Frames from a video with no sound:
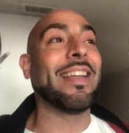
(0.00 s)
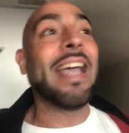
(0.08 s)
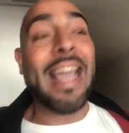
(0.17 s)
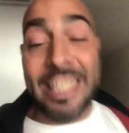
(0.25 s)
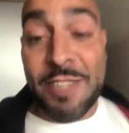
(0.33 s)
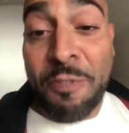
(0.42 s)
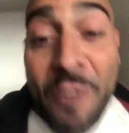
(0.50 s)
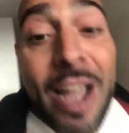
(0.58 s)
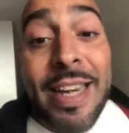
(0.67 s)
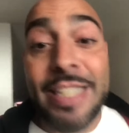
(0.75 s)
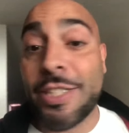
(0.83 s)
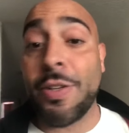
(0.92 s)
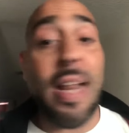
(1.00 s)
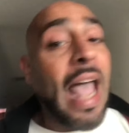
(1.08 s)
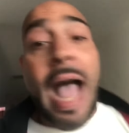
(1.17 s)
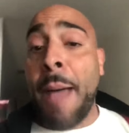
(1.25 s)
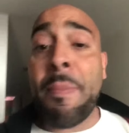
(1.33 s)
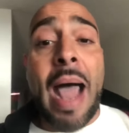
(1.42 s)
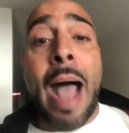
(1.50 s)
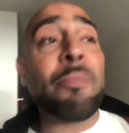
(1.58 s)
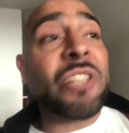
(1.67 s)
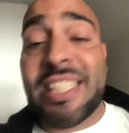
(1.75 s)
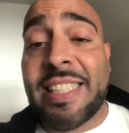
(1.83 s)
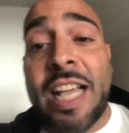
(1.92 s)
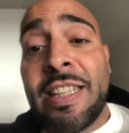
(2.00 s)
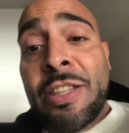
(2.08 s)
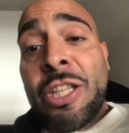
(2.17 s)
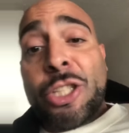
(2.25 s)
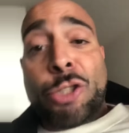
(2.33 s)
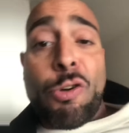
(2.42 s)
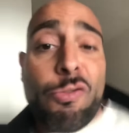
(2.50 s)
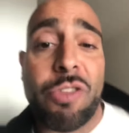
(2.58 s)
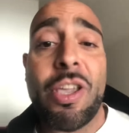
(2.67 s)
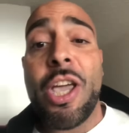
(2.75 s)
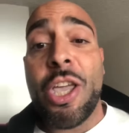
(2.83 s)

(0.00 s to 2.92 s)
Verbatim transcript: It's funny, dude. I'm not I'm just telling the truth.